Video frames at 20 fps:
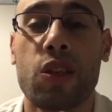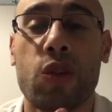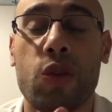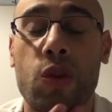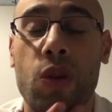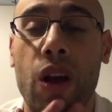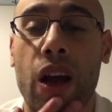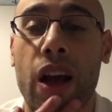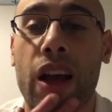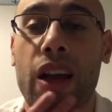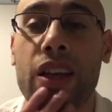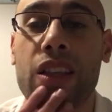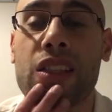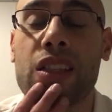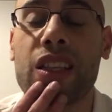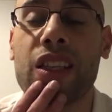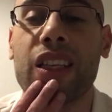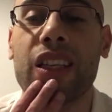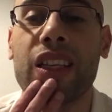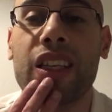Christ
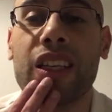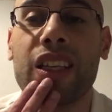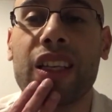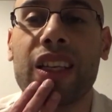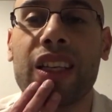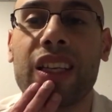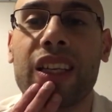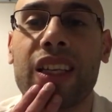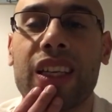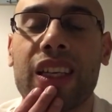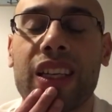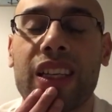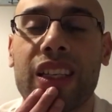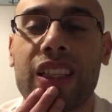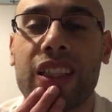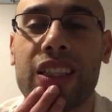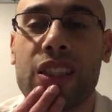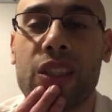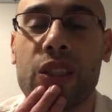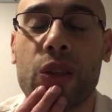
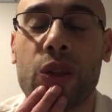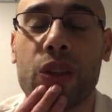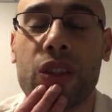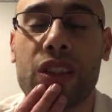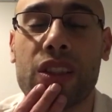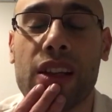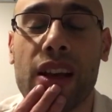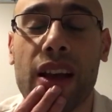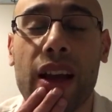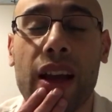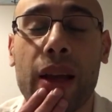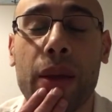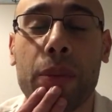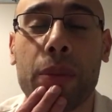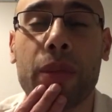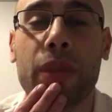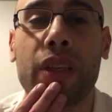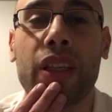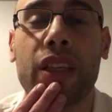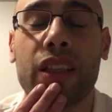took
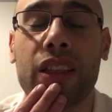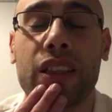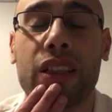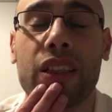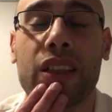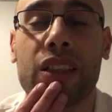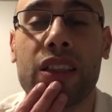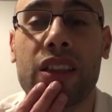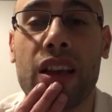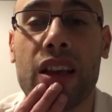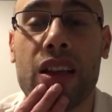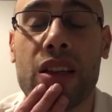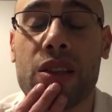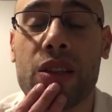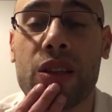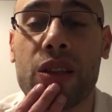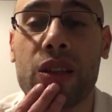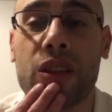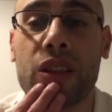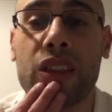time in the
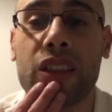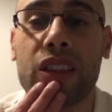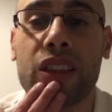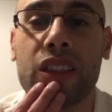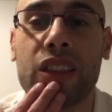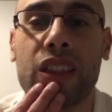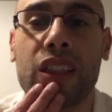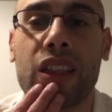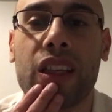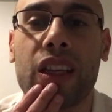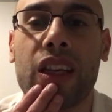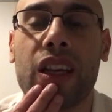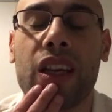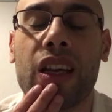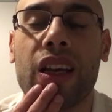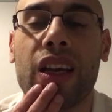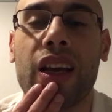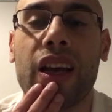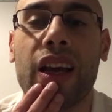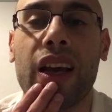desert
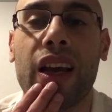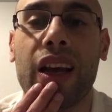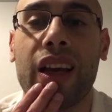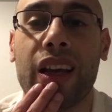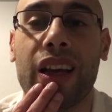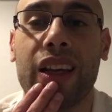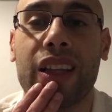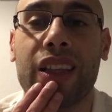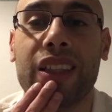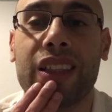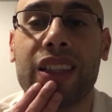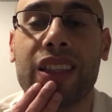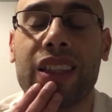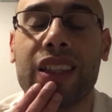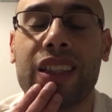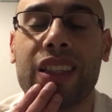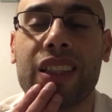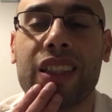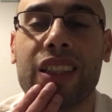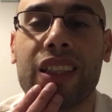and
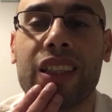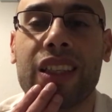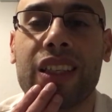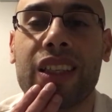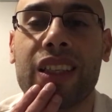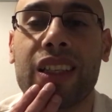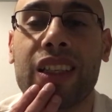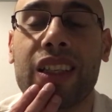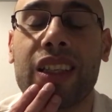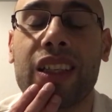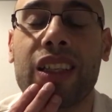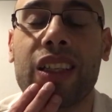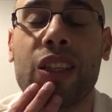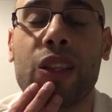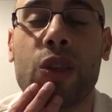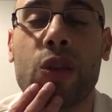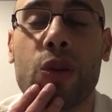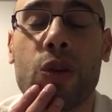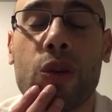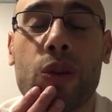
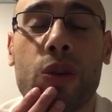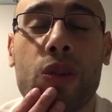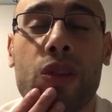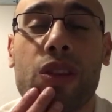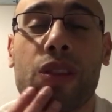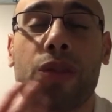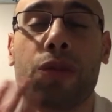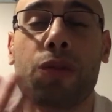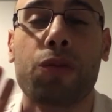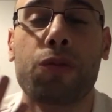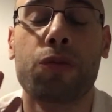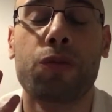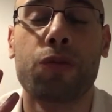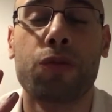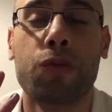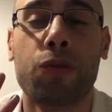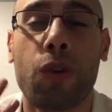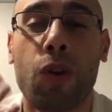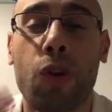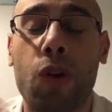used
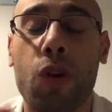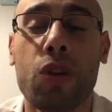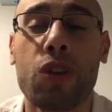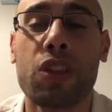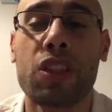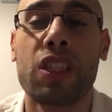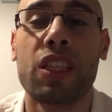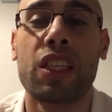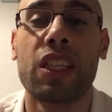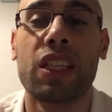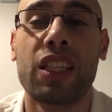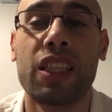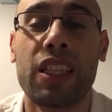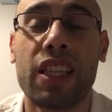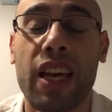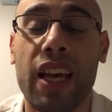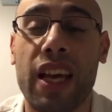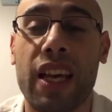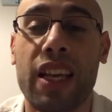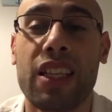40
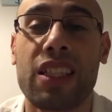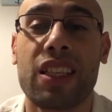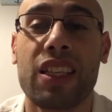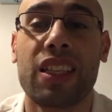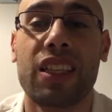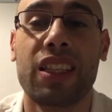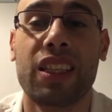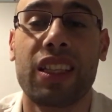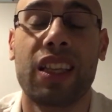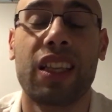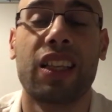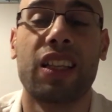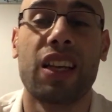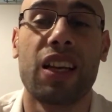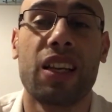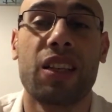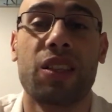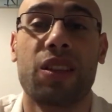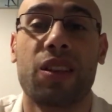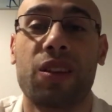days in the
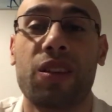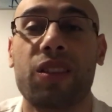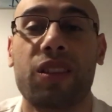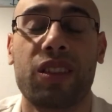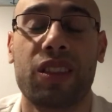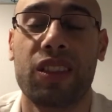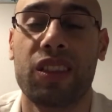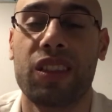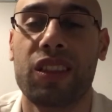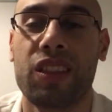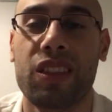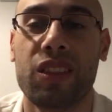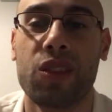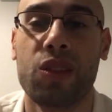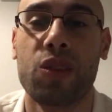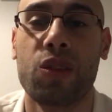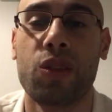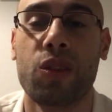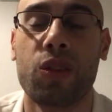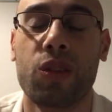desert
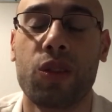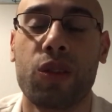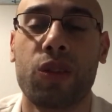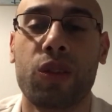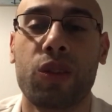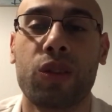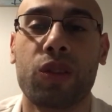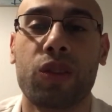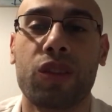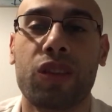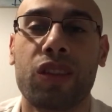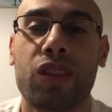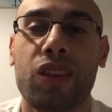to